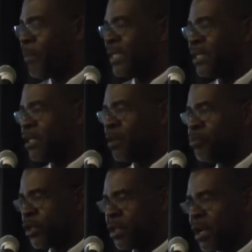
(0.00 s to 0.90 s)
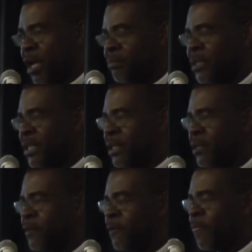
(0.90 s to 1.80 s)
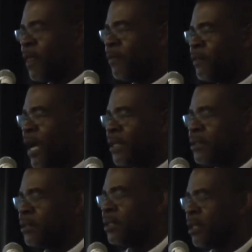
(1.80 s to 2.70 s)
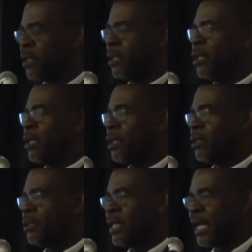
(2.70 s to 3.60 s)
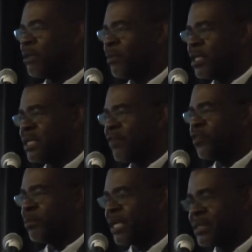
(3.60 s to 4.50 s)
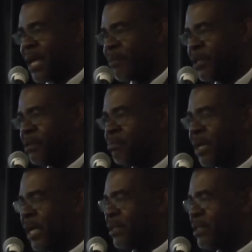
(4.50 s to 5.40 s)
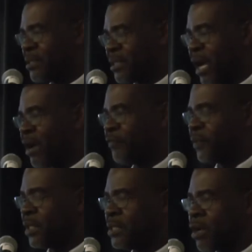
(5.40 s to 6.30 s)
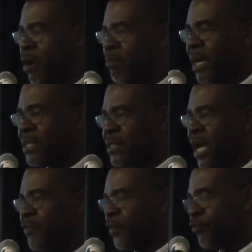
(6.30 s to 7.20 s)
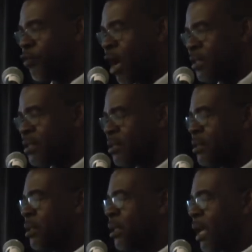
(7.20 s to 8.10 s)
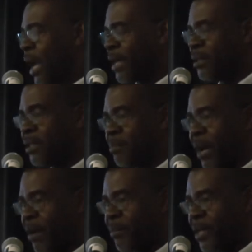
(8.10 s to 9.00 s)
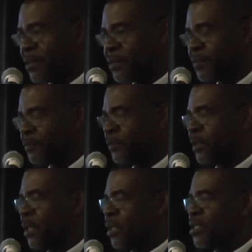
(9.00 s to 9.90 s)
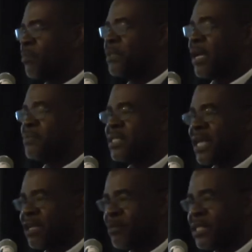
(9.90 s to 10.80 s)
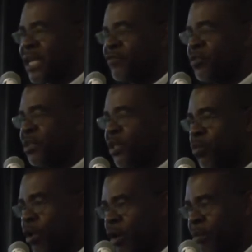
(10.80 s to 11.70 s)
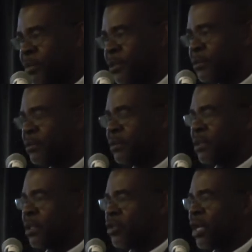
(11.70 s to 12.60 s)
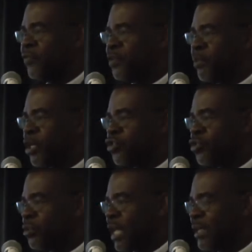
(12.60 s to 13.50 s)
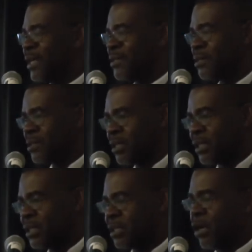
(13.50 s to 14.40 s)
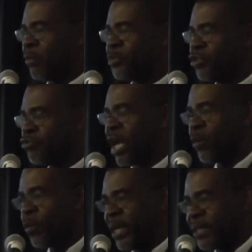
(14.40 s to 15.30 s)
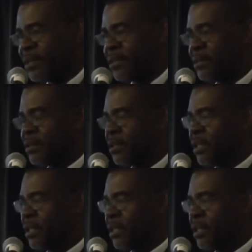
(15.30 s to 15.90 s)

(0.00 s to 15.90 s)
a particular protocol, meaning that the animals have to be examined by the staff. It's a combined staff of Ross and the department. Sometimes these animals have to be dewormed. You have to make sure that they're sturdy, they're up to the right weight,